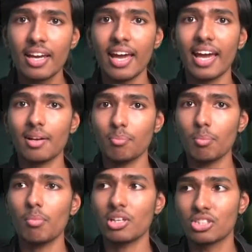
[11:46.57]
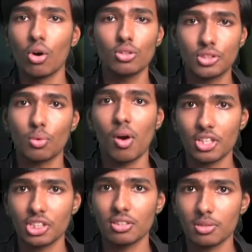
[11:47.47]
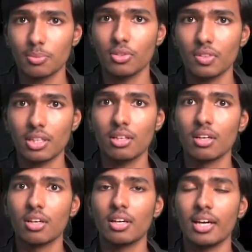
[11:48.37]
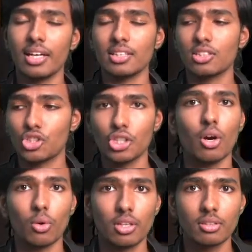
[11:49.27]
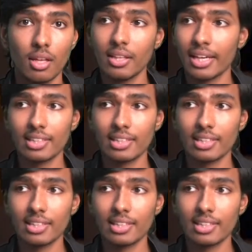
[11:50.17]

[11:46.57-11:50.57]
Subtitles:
and adults are watching this movie. And it's a joke. Like I